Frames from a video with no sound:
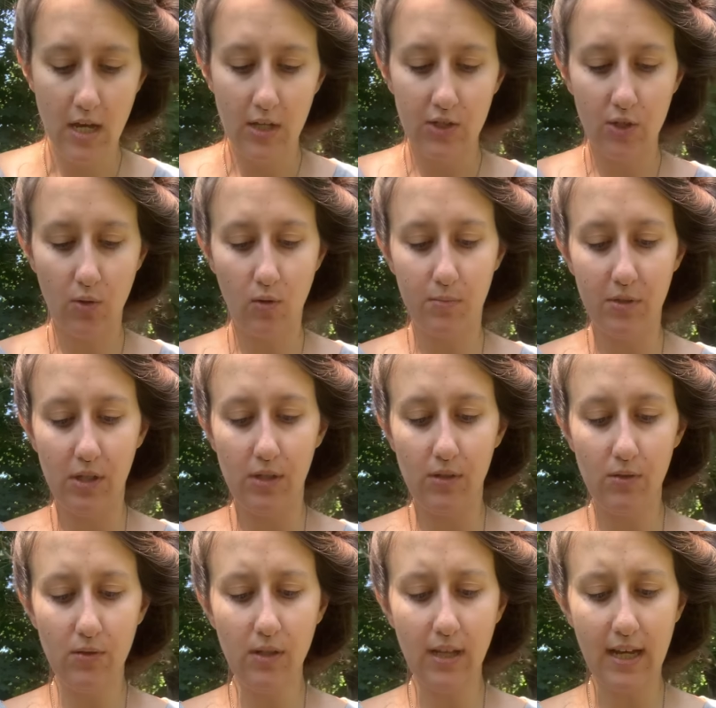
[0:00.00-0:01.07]
So I'm going to
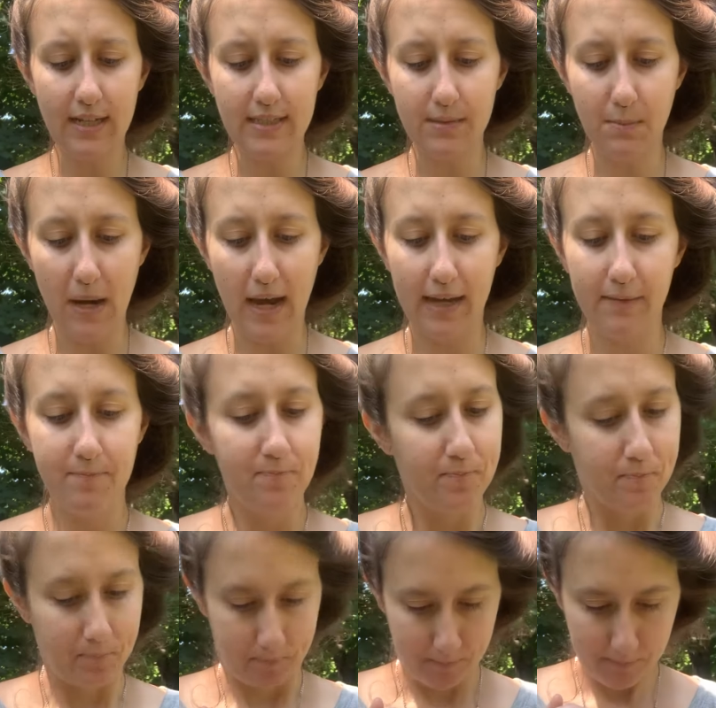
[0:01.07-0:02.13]
utilize my
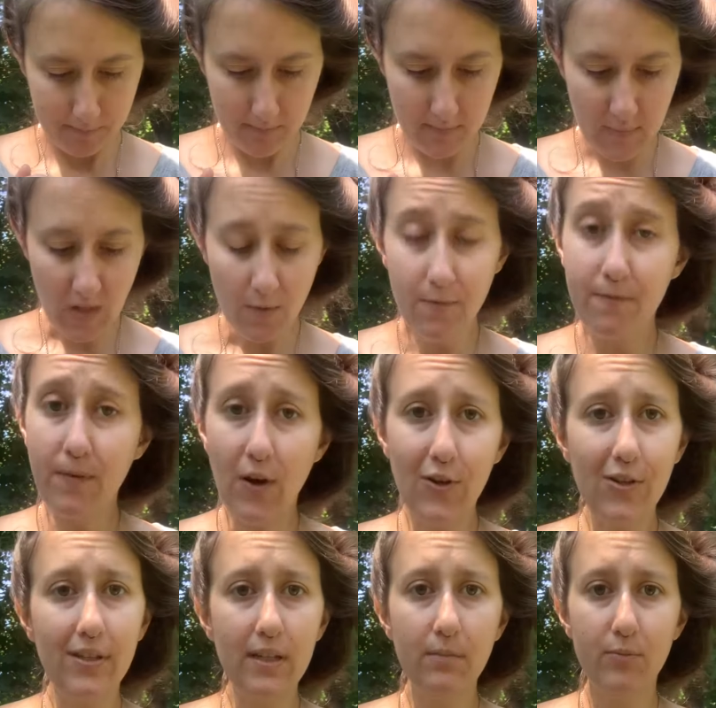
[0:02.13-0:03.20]

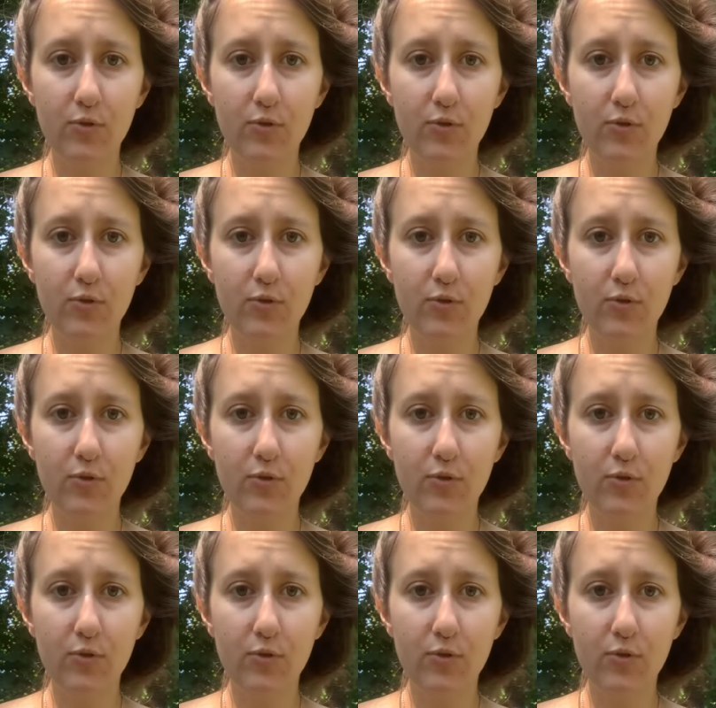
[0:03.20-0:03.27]
funneling